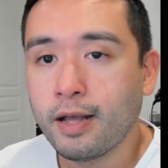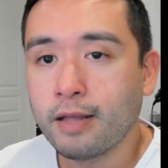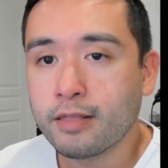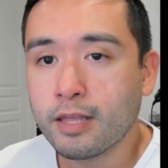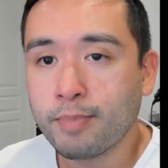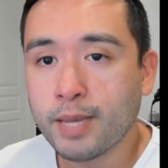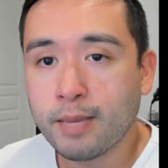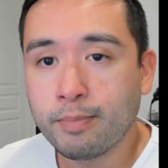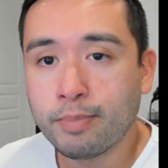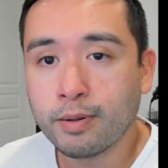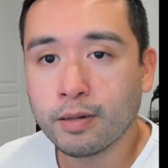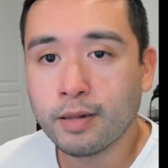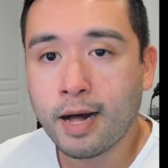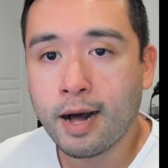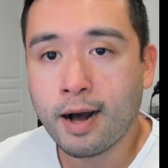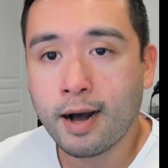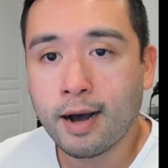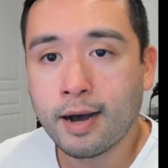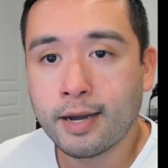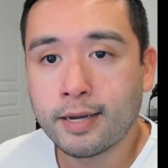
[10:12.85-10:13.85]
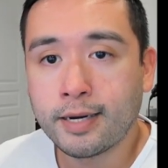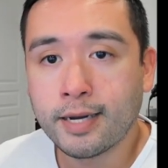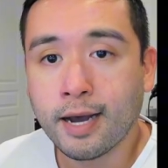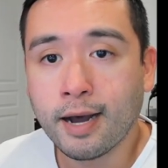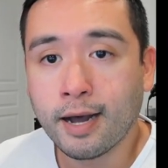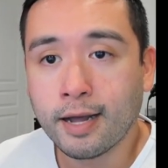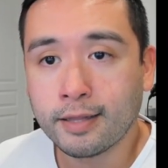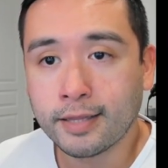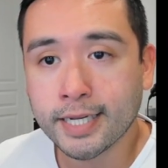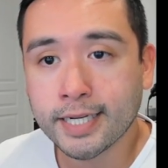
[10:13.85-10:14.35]
the people on
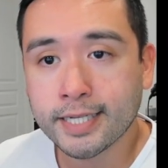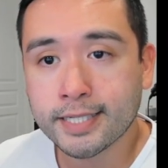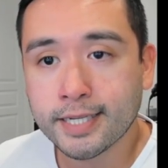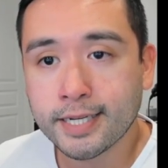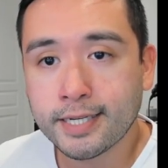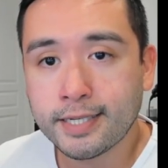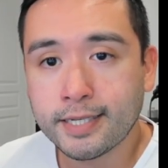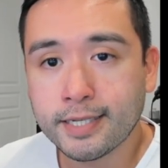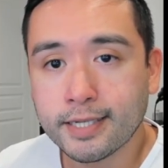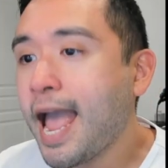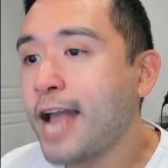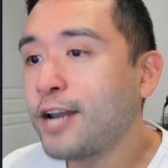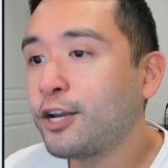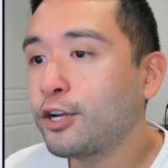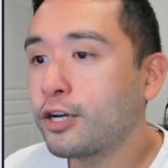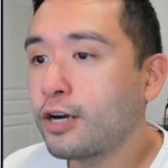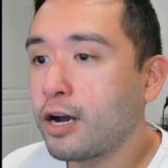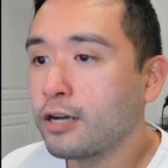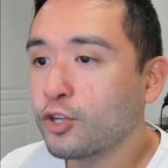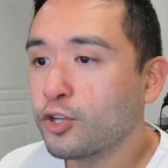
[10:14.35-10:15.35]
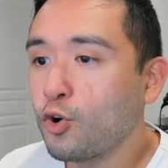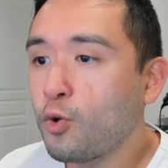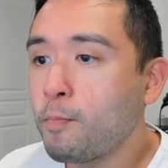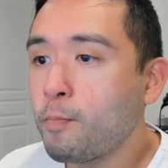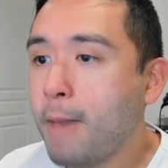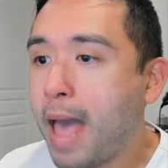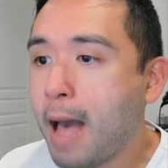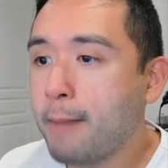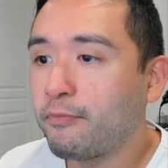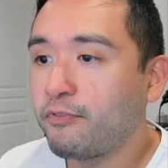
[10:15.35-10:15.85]
LinkedIn. And you could also
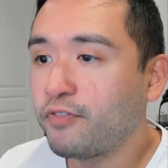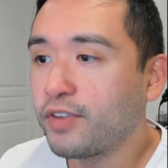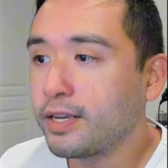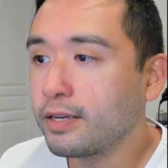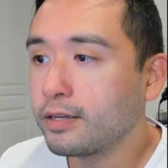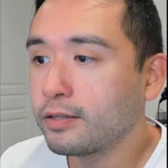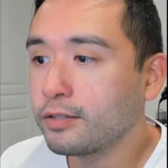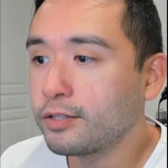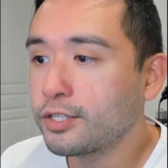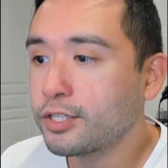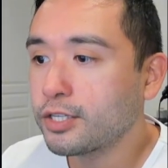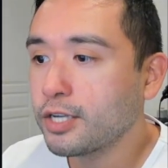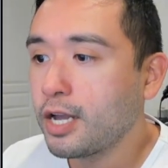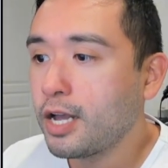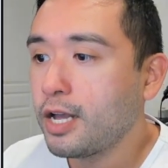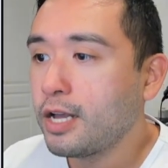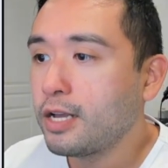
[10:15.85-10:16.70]
map fields.